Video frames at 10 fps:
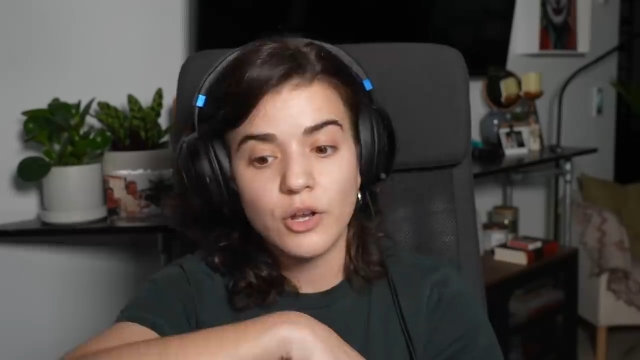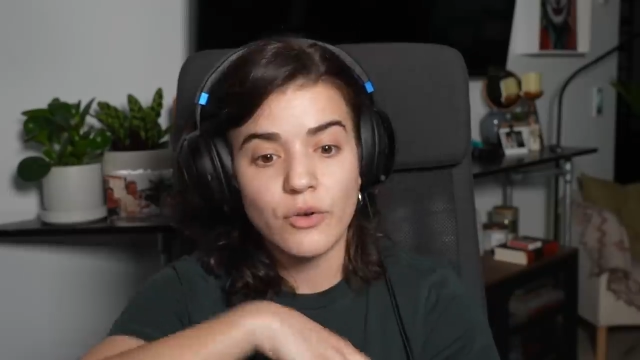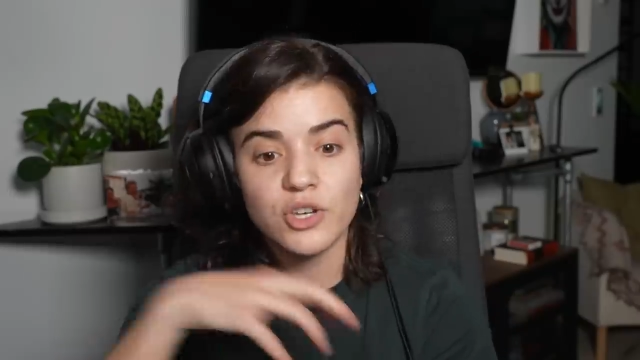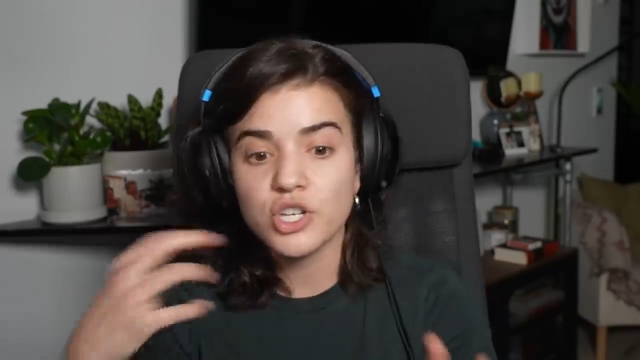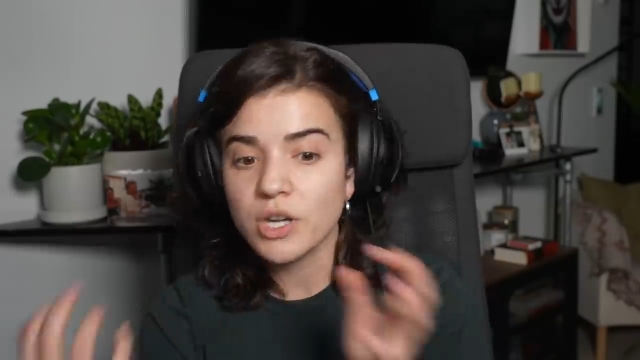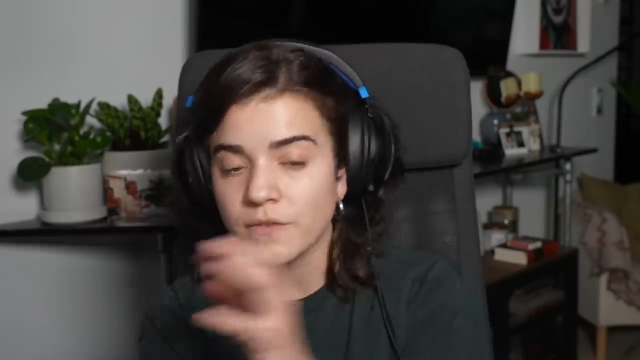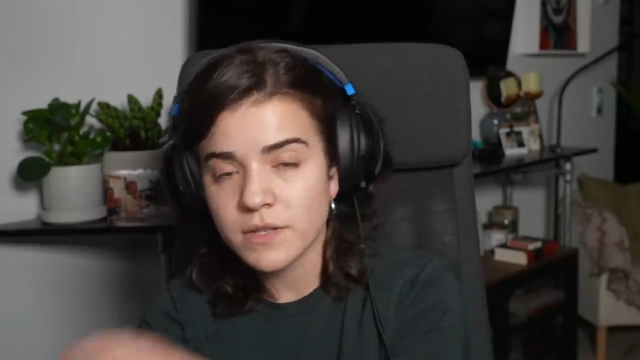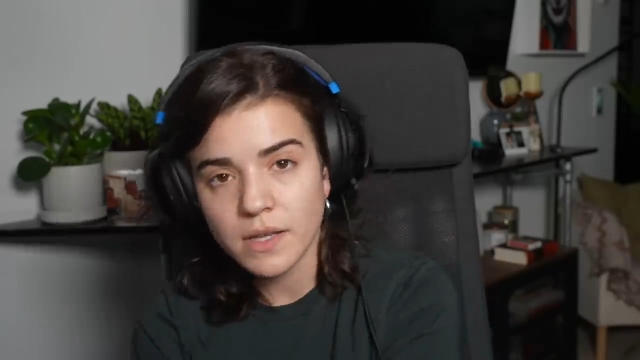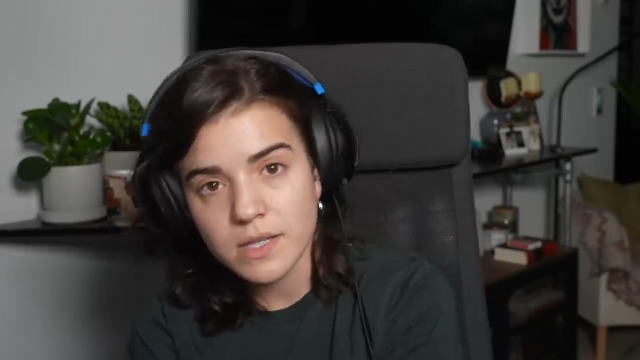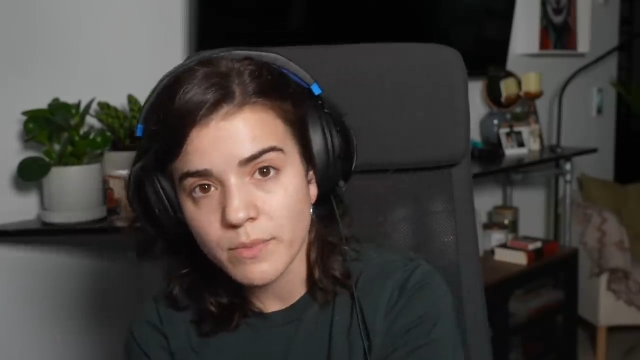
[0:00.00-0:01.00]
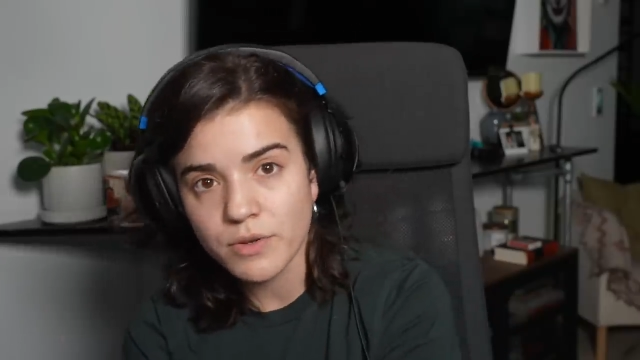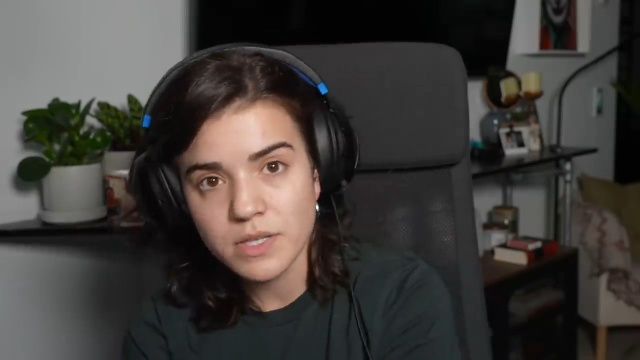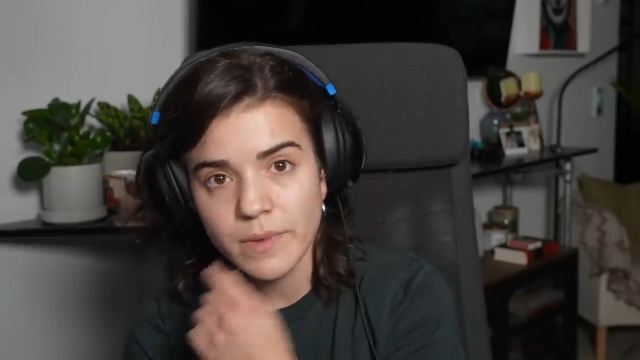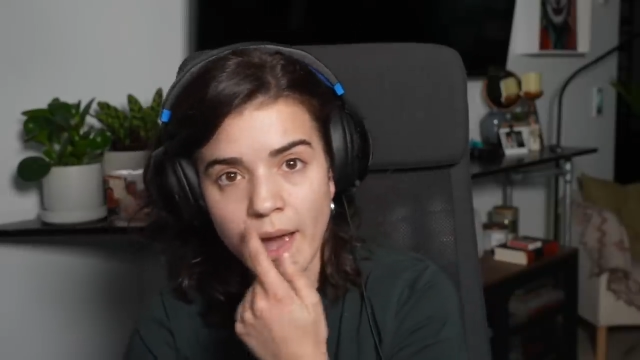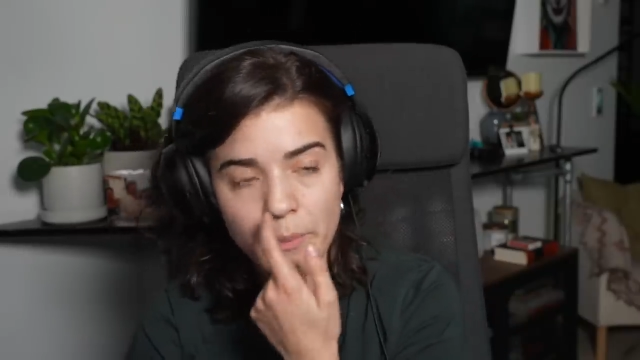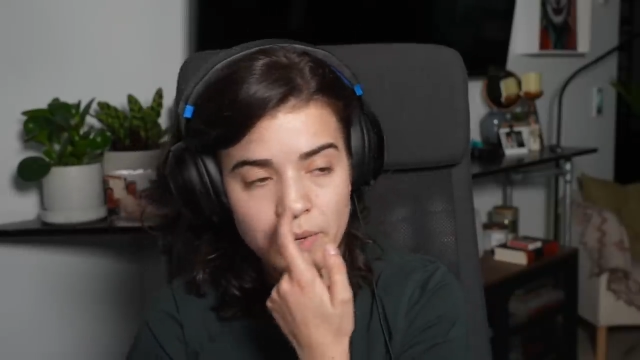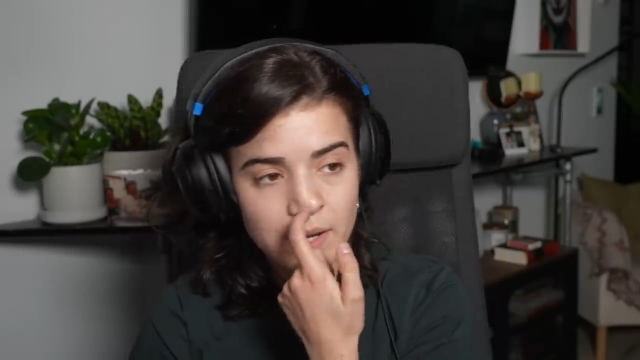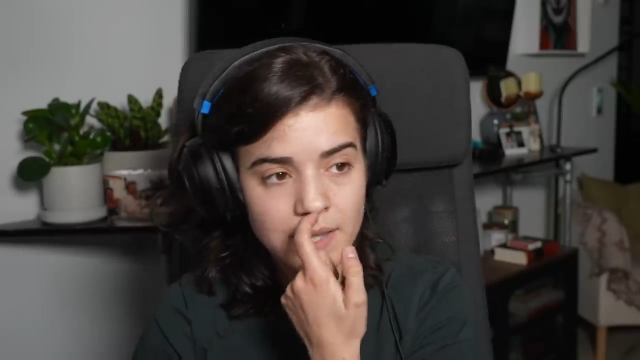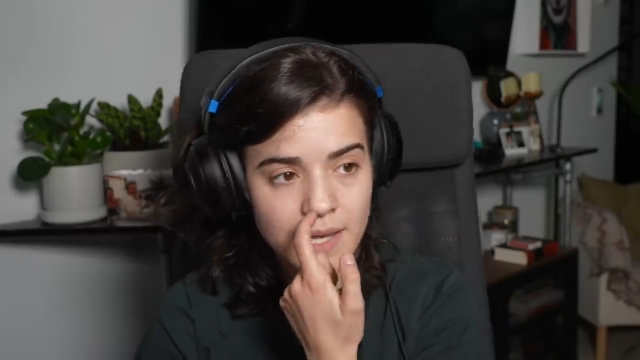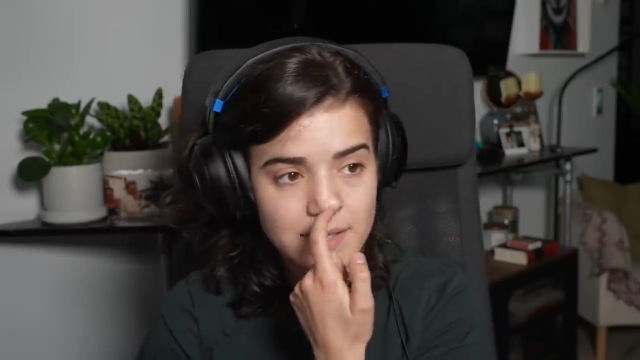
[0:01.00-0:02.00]
you know, the shift that's supposed to be
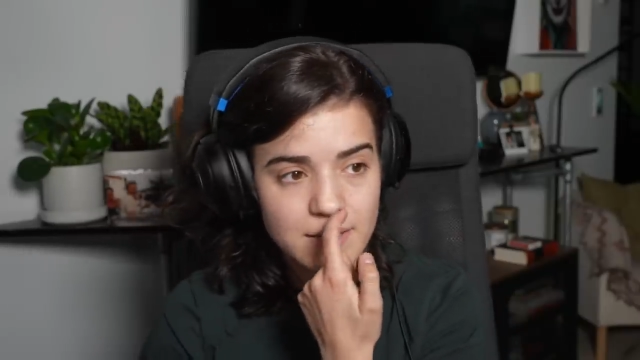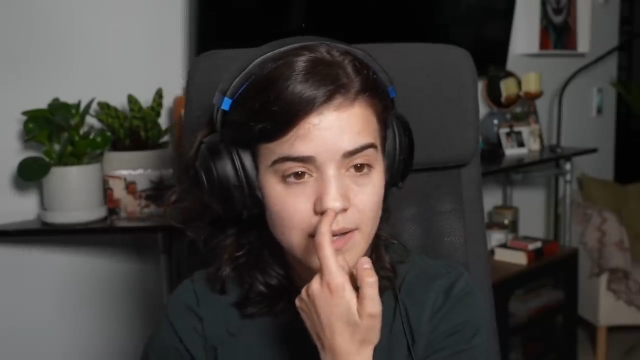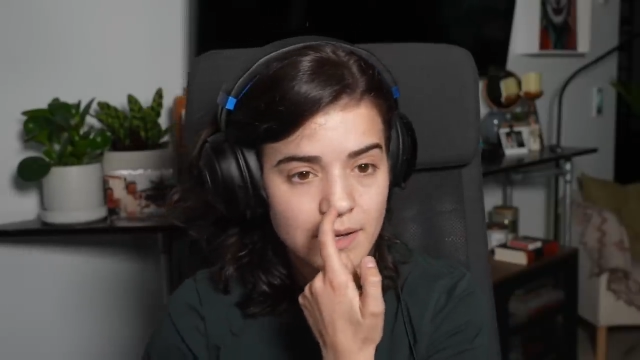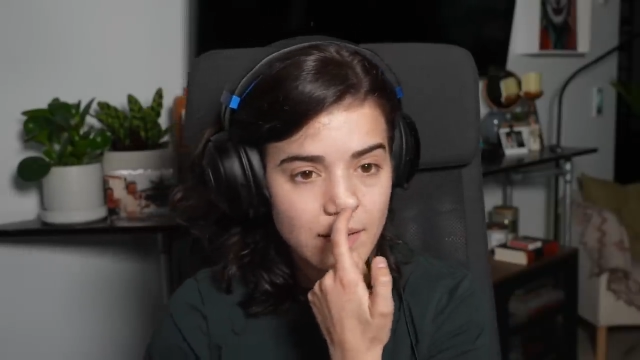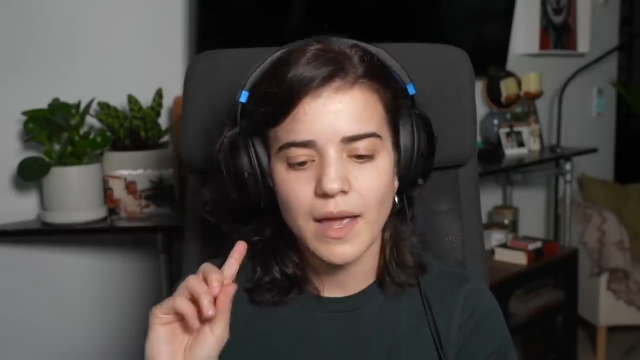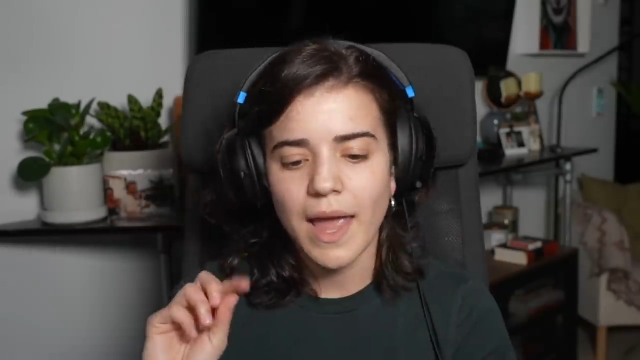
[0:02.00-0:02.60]
happening in that scene.